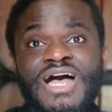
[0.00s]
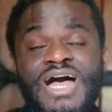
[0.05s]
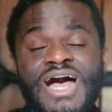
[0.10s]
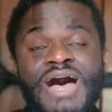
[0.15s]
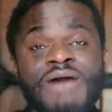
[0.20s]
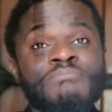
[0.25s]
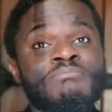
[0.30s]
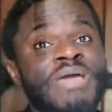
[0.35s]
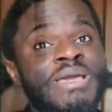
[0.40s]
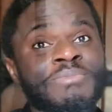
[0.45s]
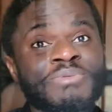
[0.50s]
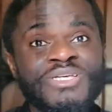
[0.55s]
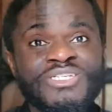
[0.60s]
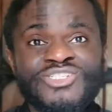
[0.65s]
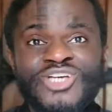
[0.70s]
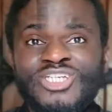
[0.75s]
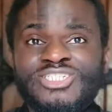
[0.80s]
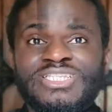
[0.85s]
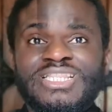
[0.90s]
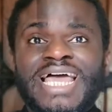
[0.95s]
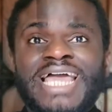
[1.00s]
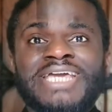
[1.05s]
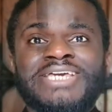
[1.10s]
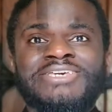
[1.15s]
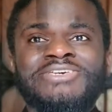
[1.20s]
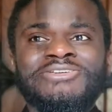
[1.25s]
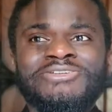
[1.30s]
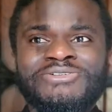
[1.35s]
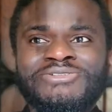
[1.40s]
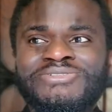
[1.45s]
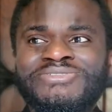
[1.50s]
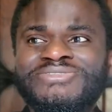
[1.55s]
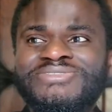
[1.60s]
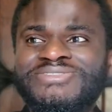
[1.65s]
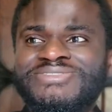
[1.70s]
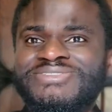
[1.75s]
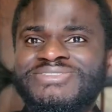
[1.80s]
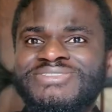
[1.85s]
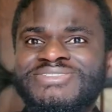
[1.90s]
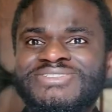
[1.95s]
And maybe just like you,
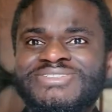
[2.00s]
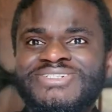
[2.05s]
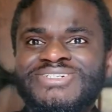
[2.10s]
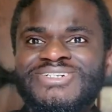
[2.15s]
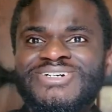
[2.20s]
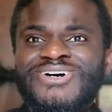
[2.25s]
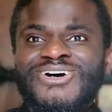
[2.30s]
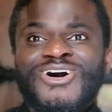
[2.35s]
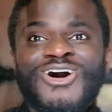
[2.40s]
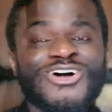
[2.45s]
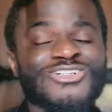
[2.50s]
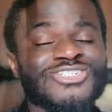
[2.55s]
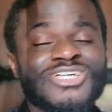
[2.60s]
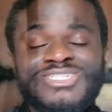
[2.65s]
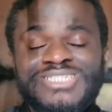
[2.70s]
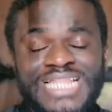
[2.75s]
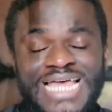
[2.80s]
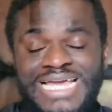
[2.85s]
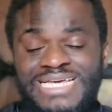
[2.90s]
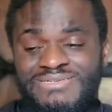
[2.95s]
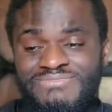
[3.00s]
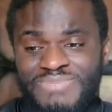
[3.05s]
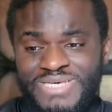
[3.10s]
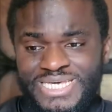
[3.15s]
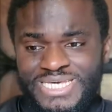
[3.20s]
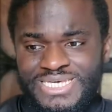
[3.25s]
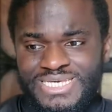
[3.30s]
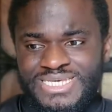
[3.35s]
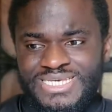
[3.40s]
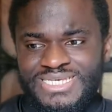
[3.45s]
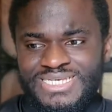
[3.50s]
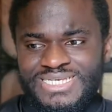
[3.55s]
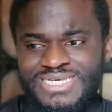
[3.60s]
or just like me,